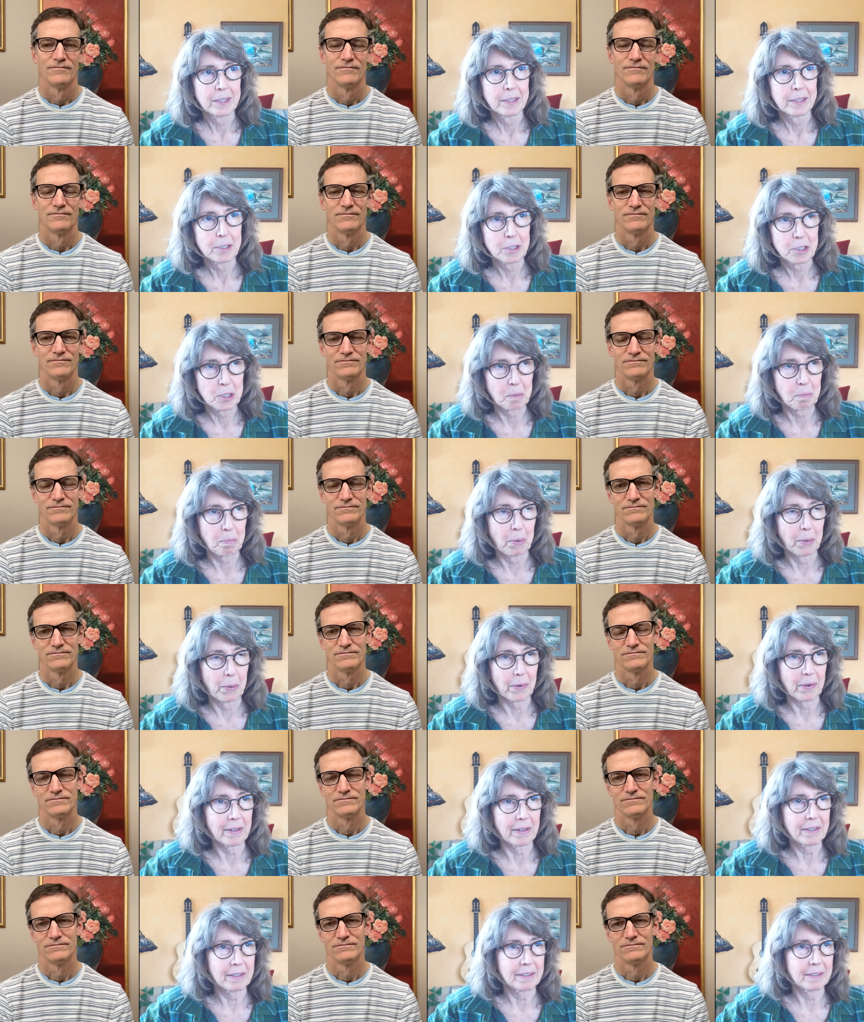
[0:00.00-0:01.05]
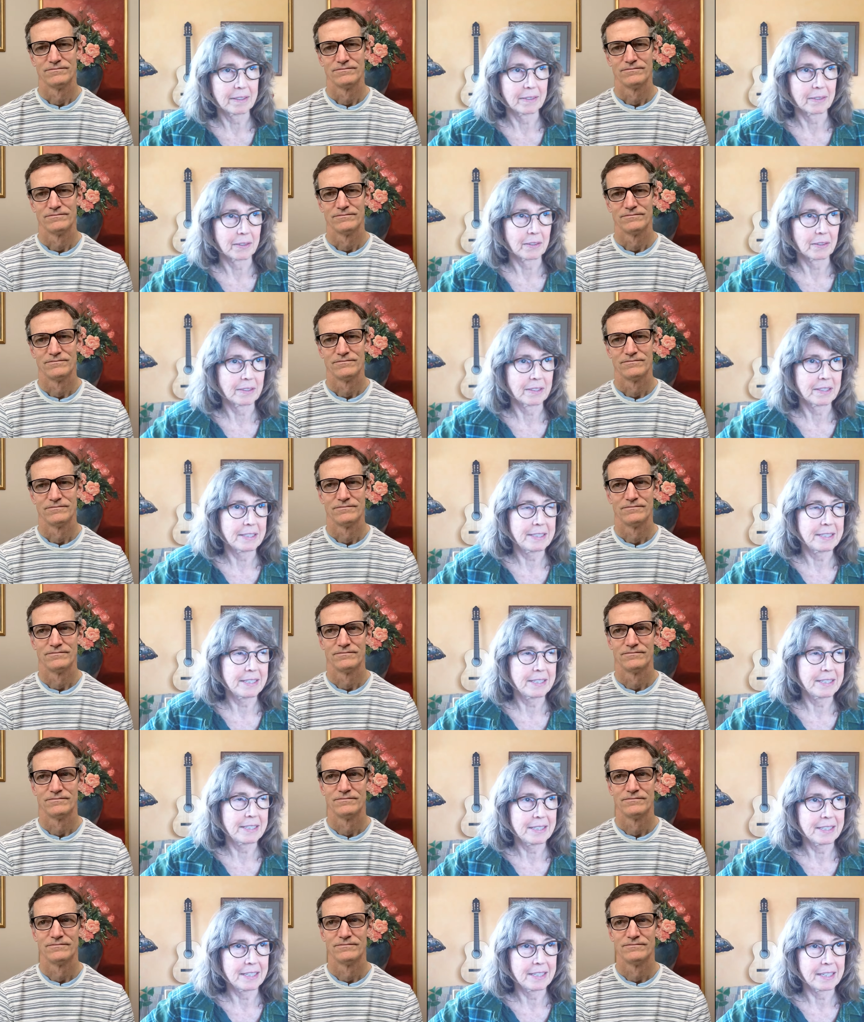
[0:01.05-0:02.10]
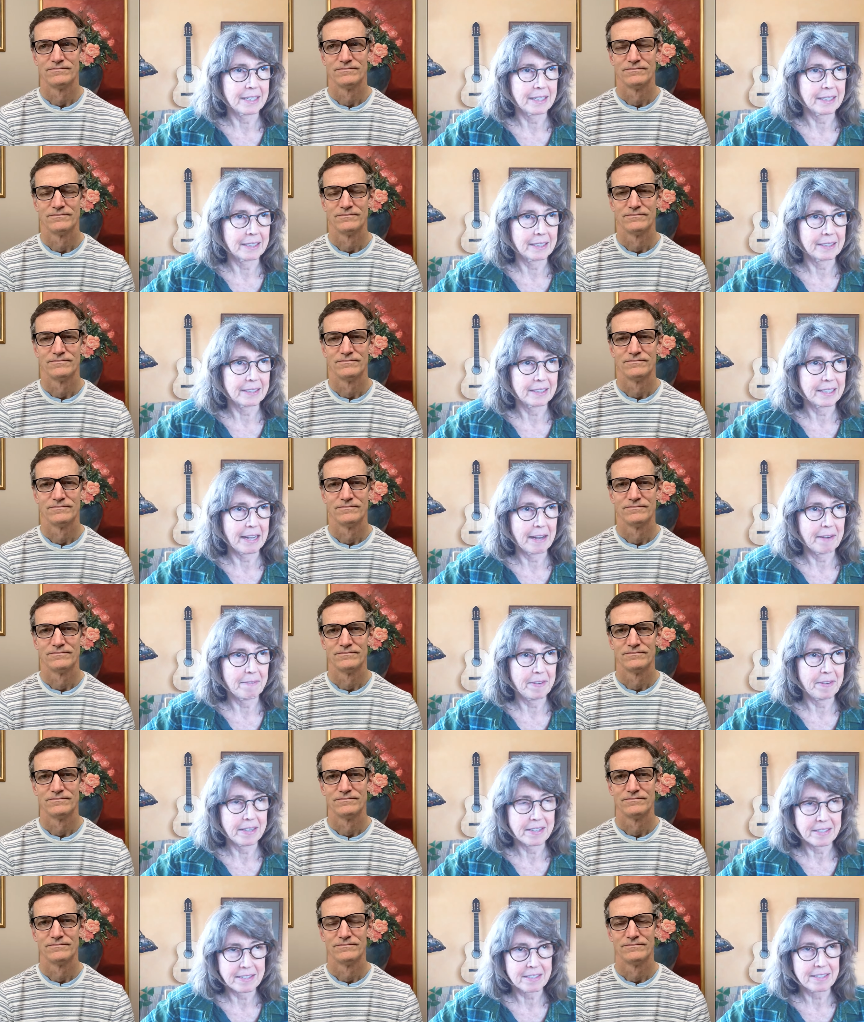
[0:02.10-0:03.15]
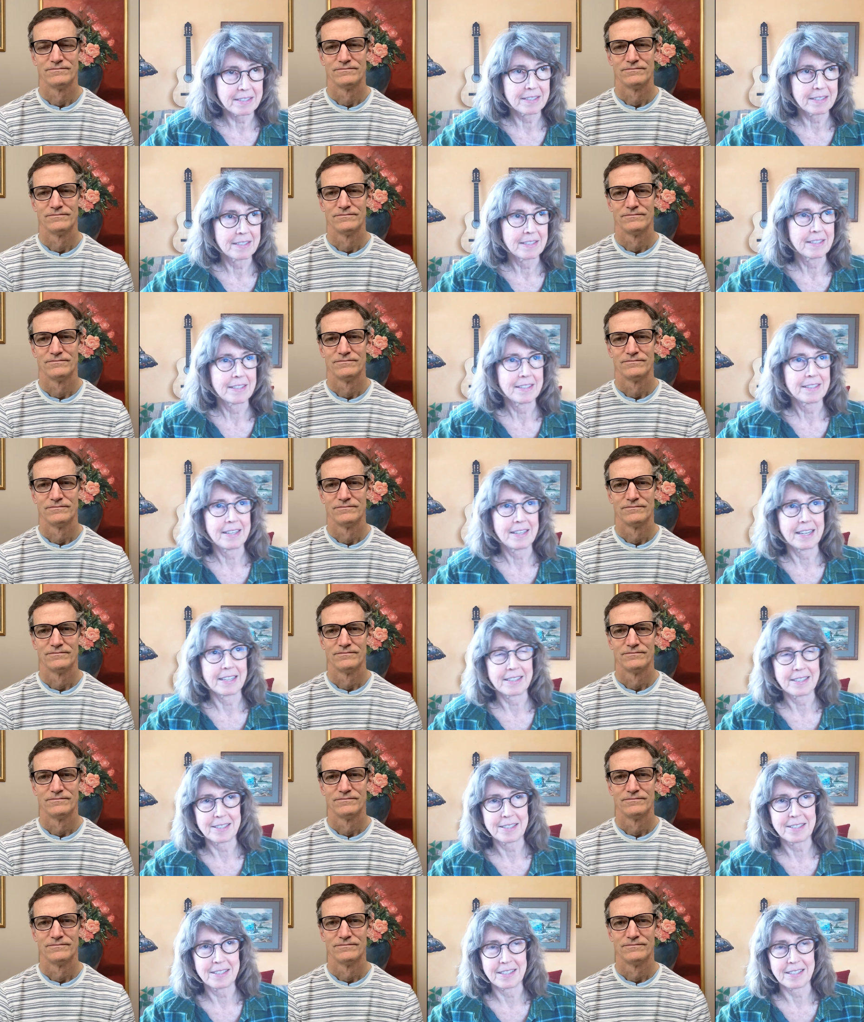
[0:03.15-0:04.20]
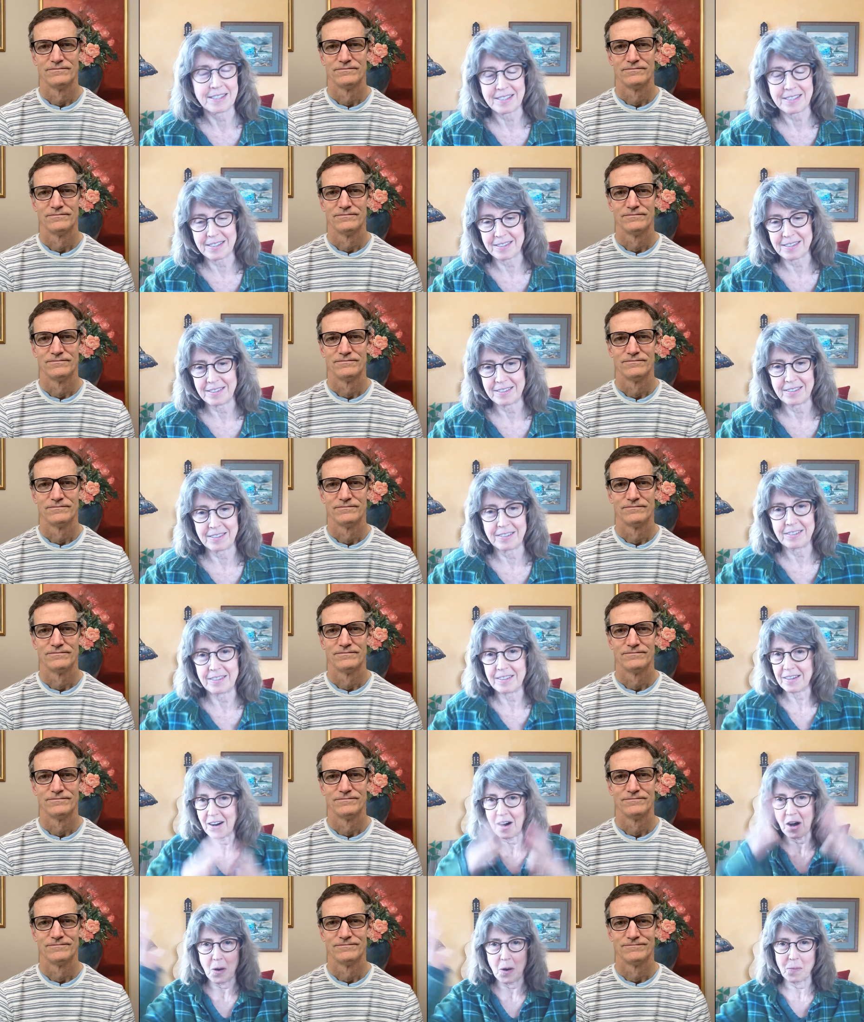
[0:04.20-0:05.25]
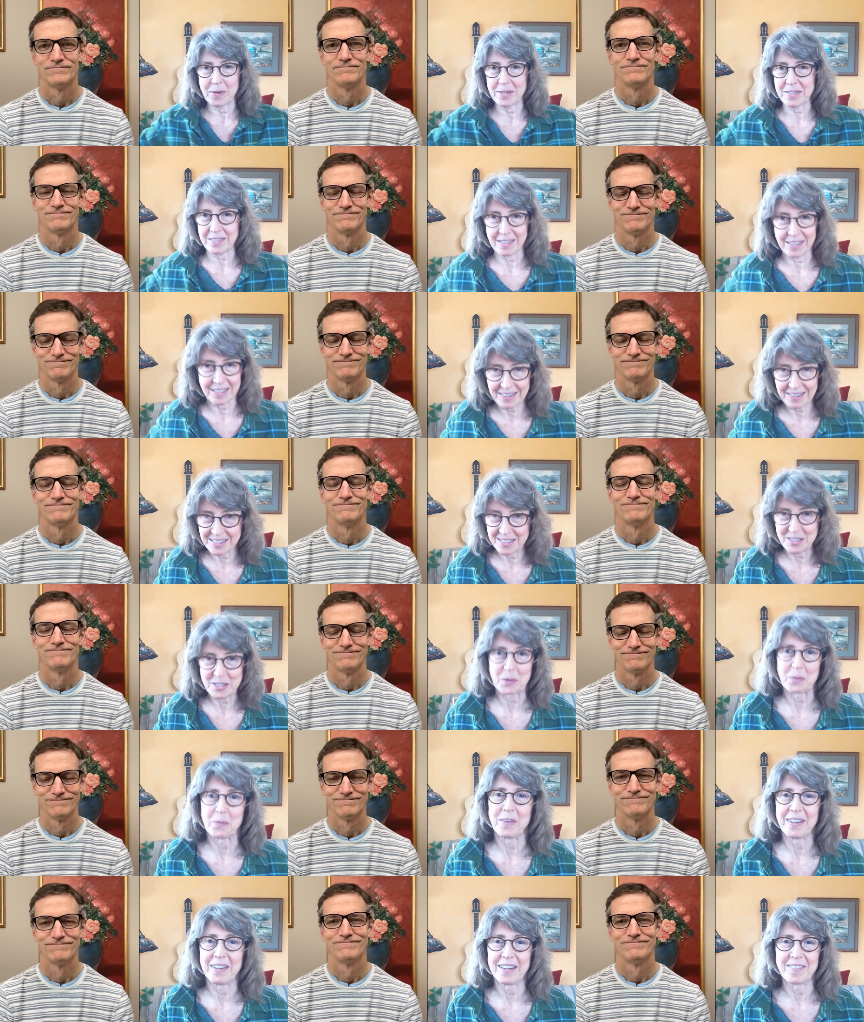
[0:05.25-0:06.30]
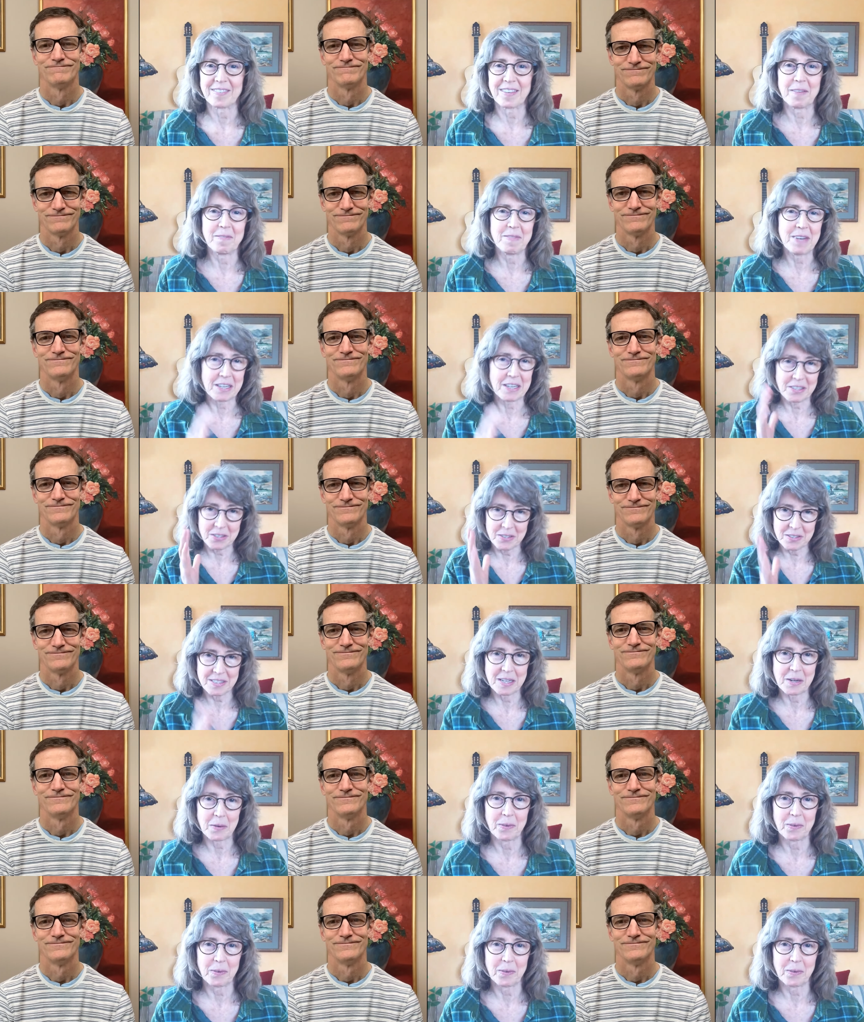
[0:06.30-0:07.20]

Speaker 1: support or the the uh, evidence that this is always like this or whatever. I'm not using that